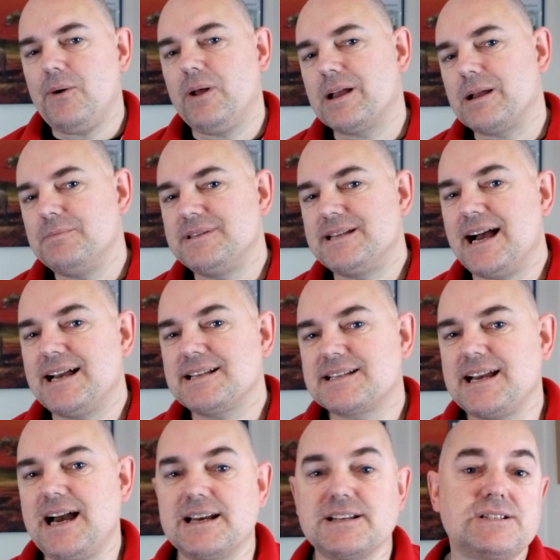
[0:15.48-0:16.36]
welcome to
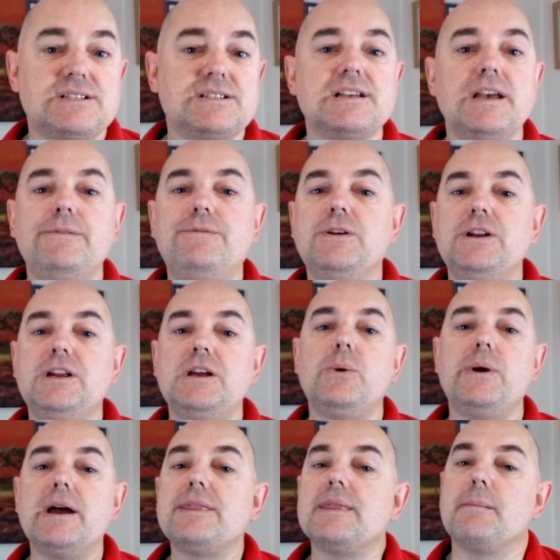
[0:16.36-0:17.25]
Hascasts. If you're
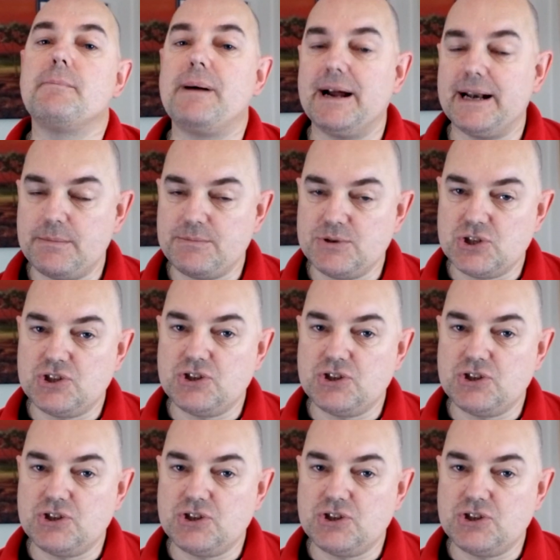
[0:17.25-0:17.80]
new here, then my name's